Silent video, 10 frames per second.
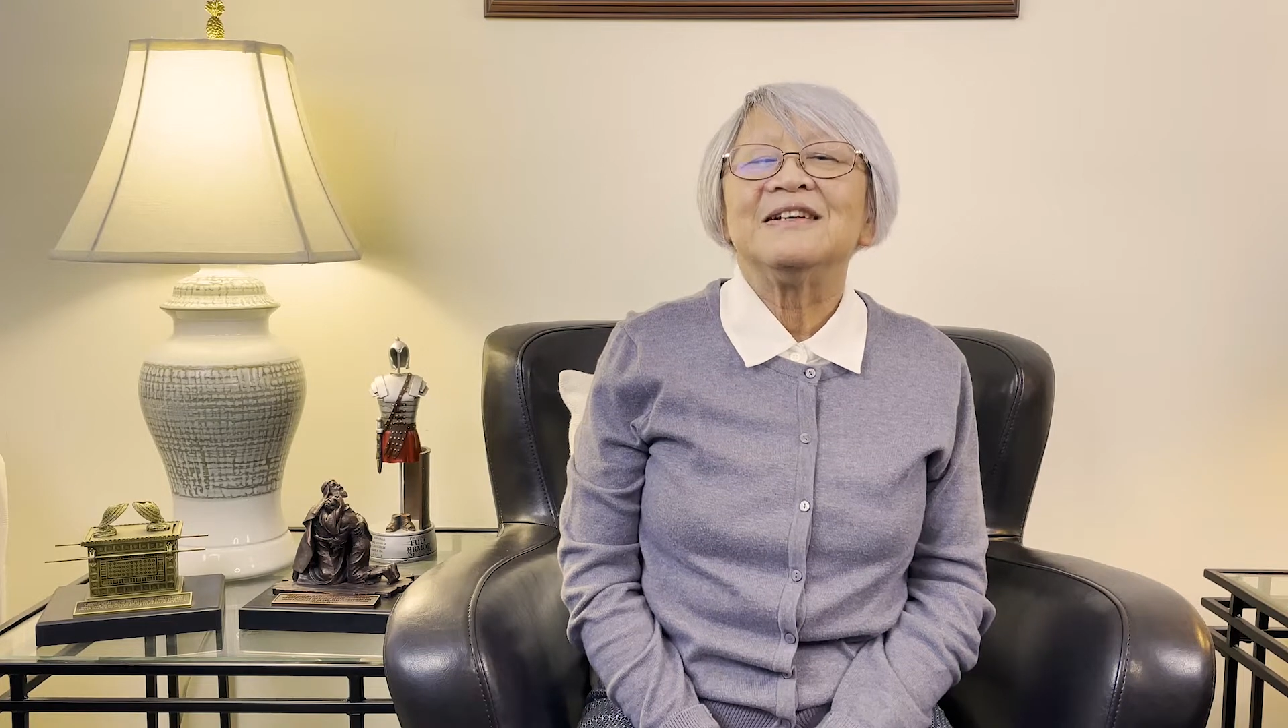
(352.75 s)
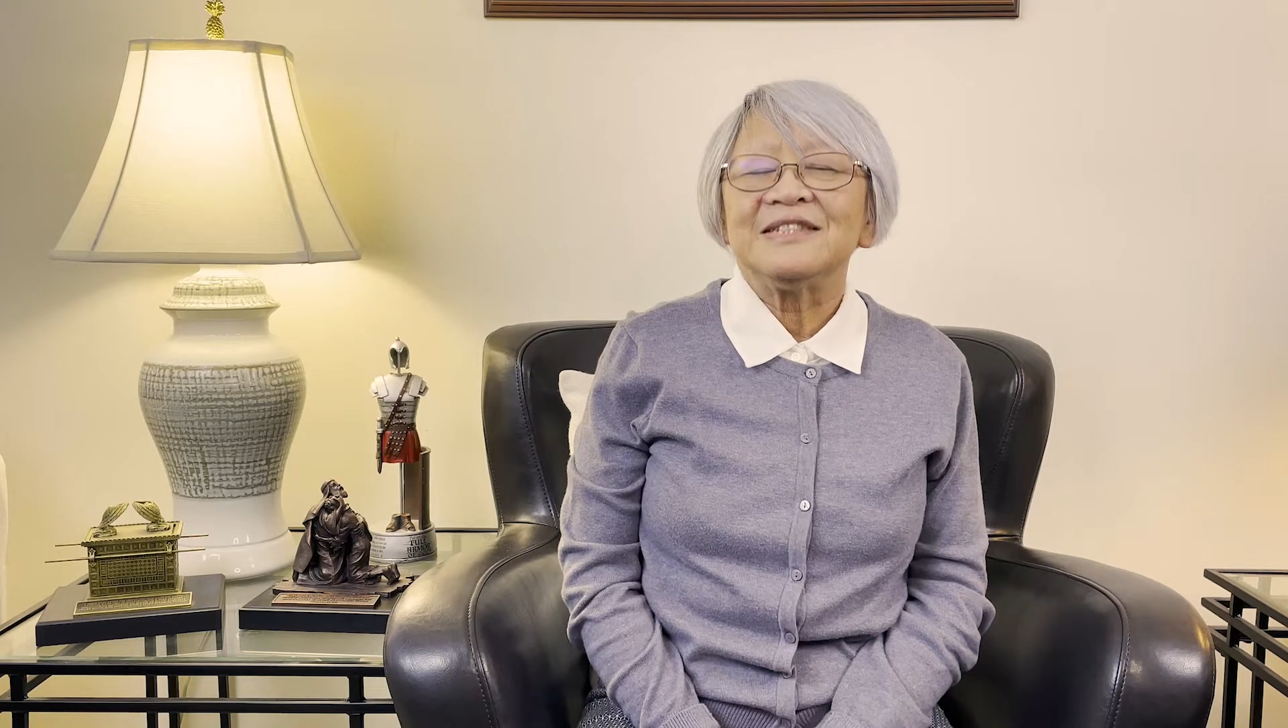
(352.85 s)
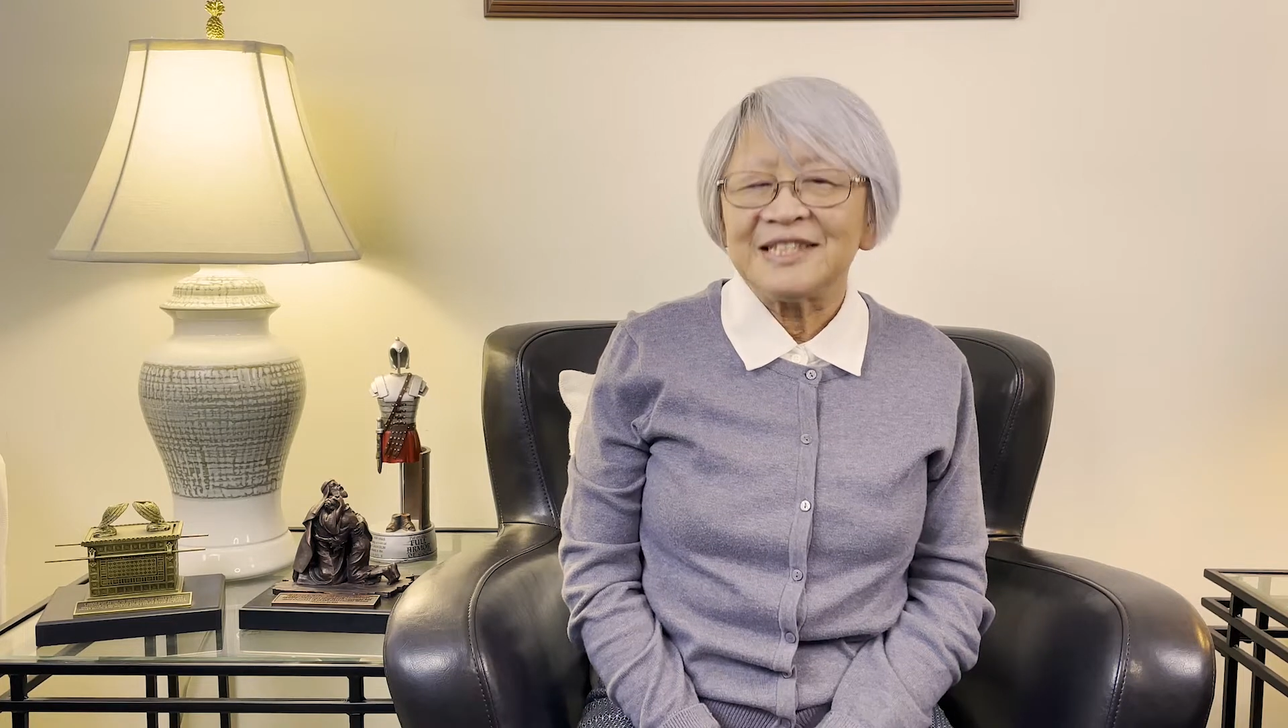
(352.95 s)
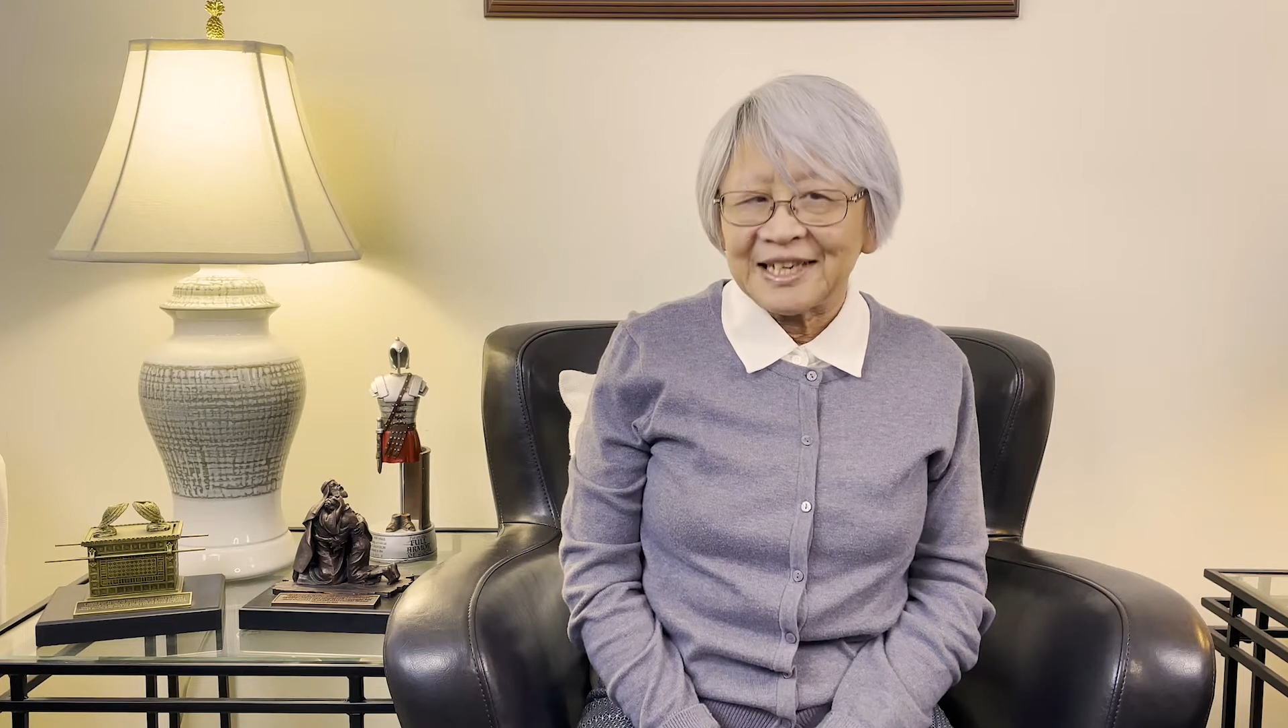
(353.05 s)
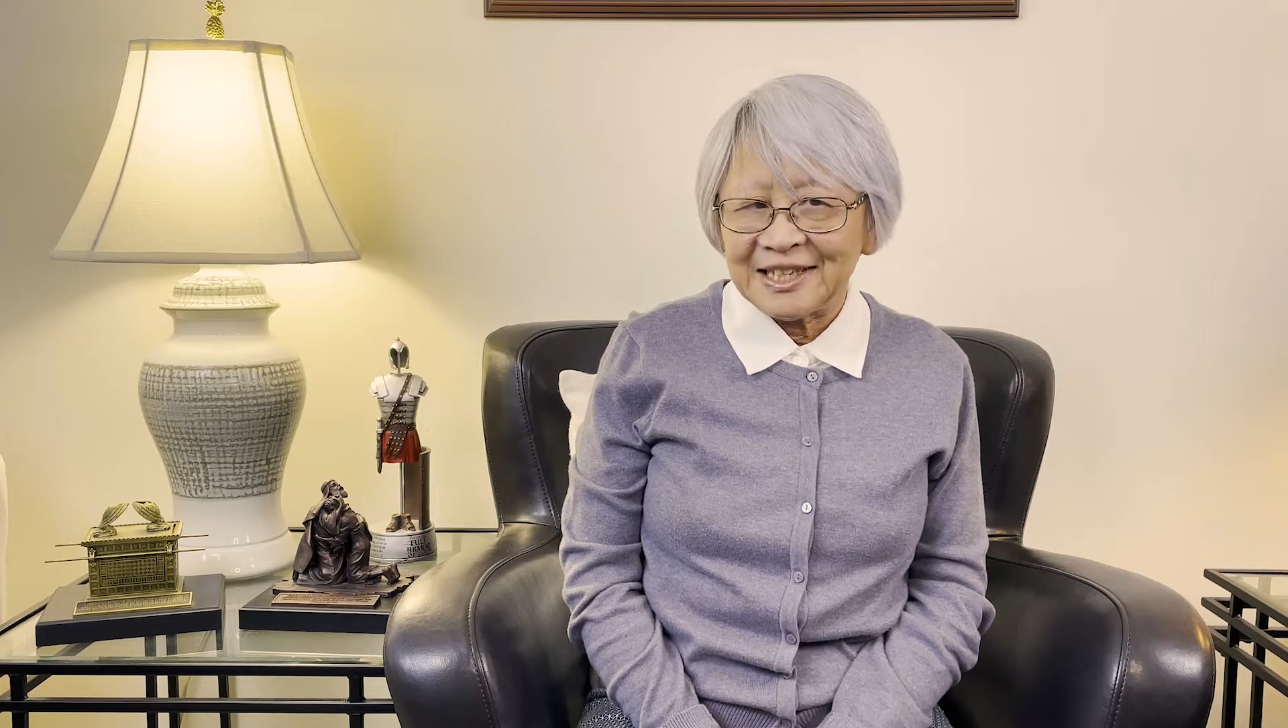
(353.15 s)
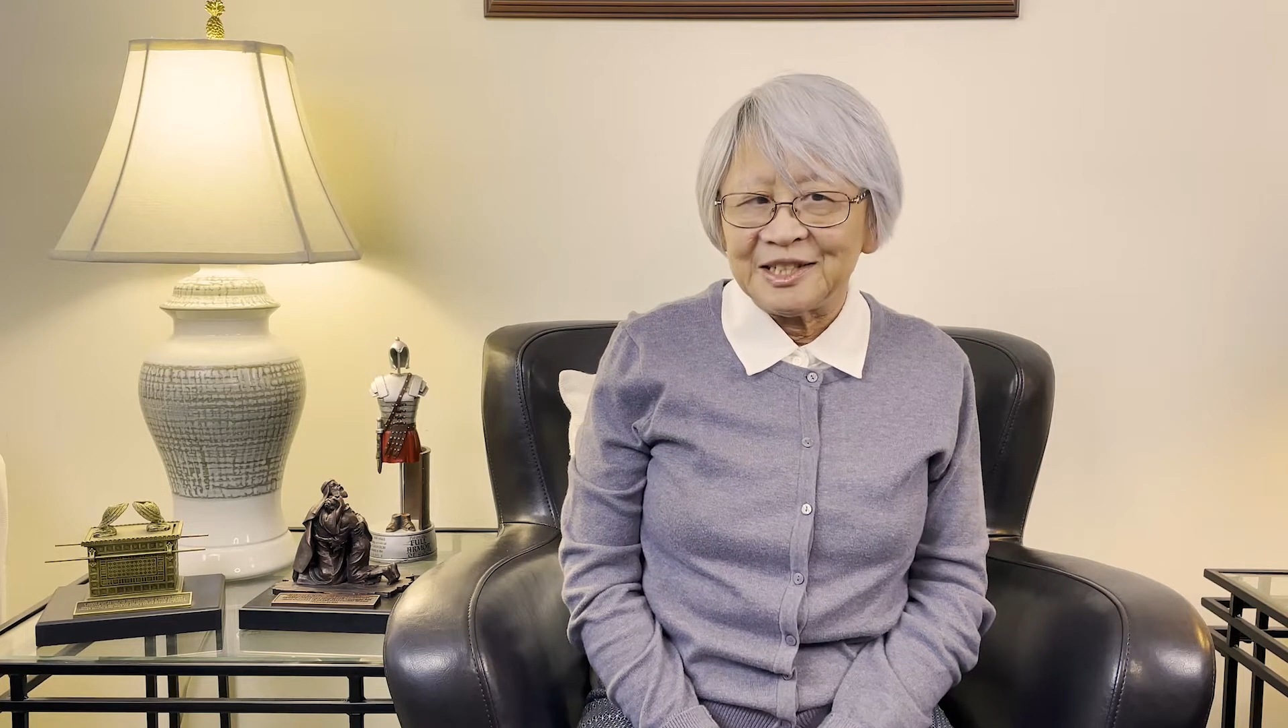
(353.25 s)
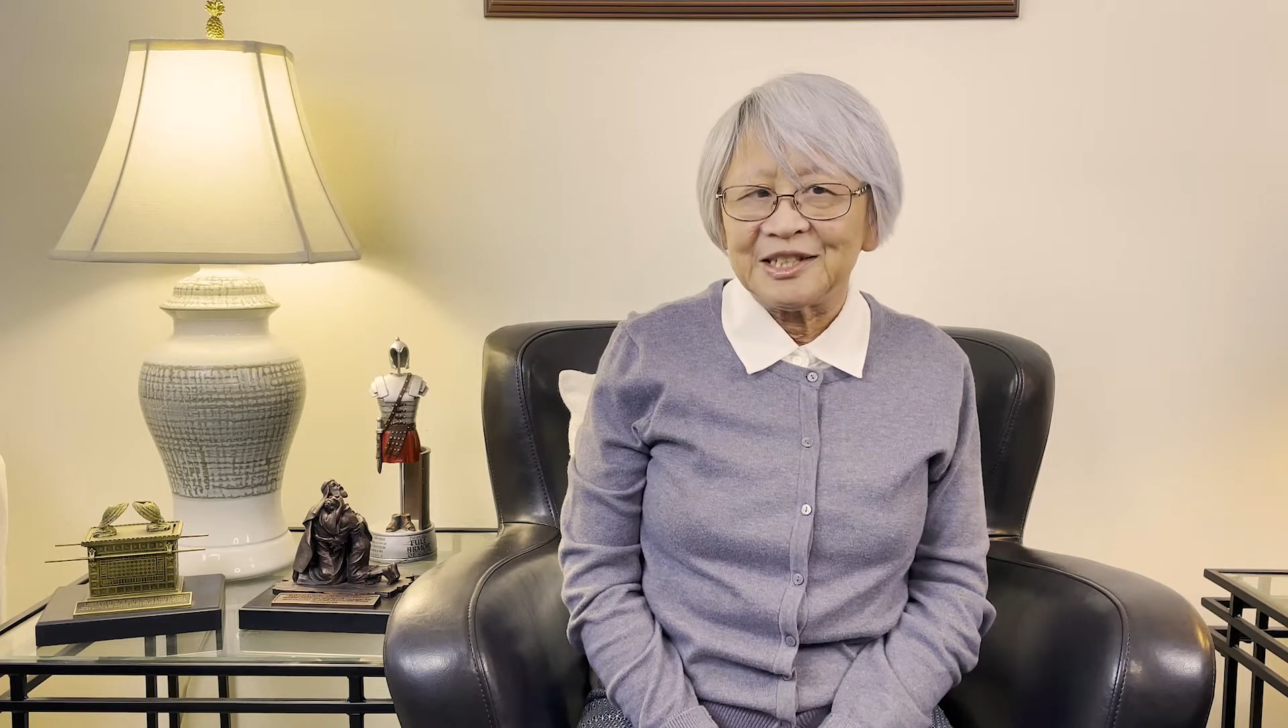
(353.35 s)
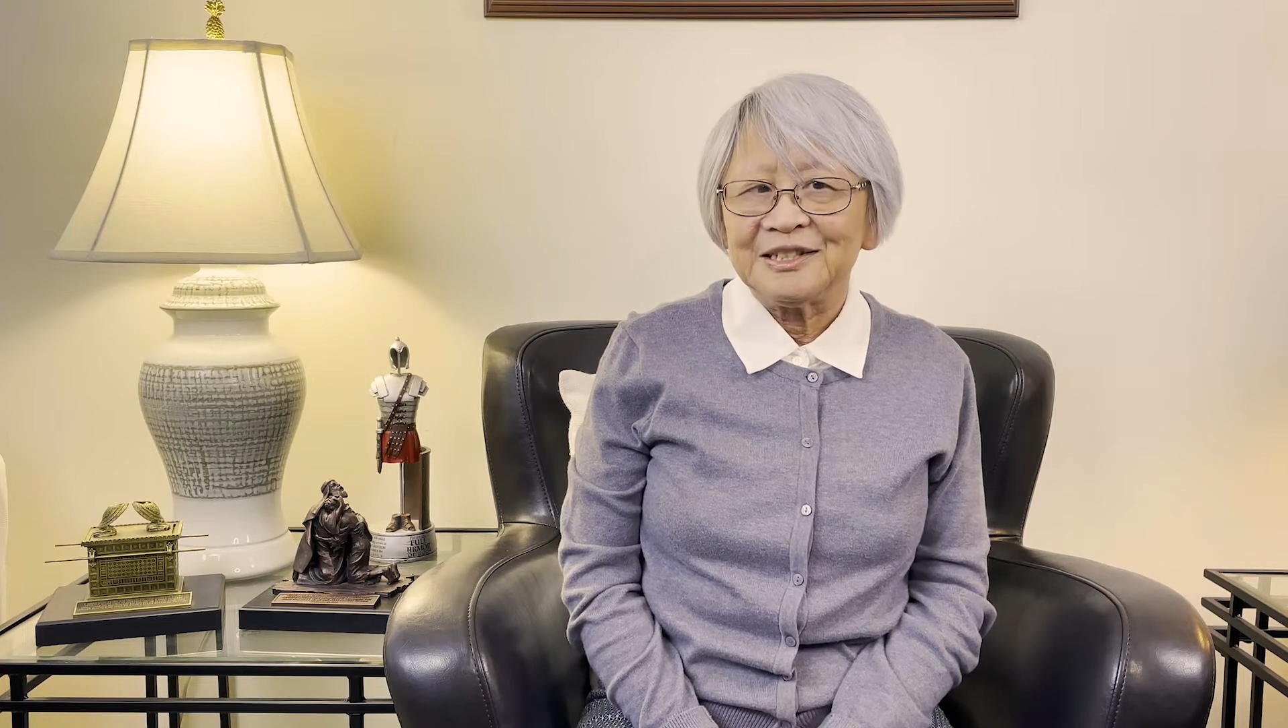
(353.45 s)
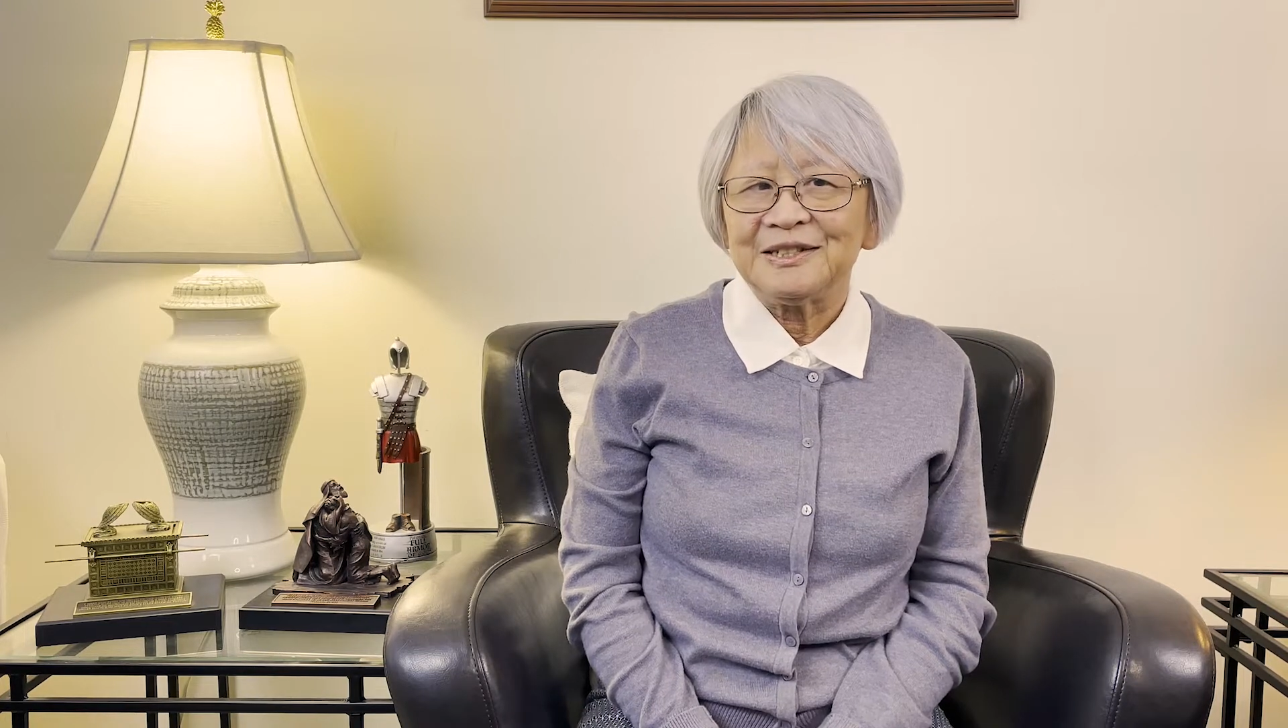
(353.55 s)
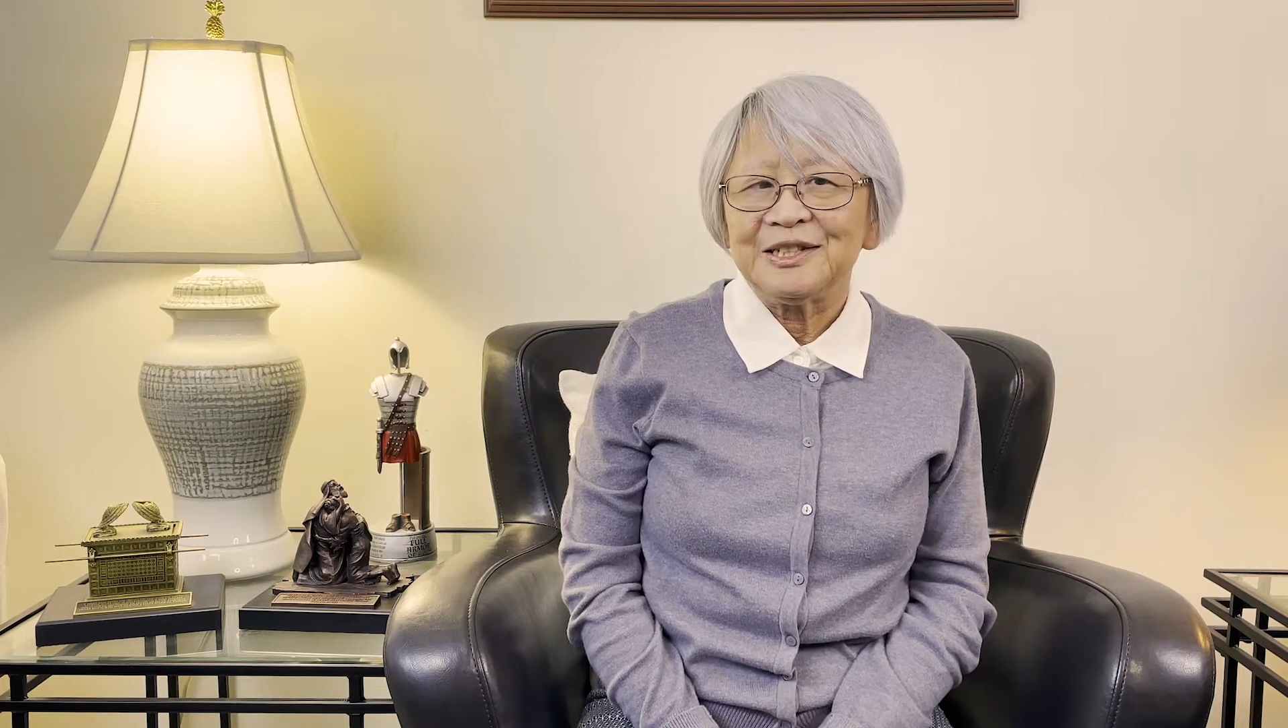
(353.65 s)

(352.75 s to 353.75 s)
Second,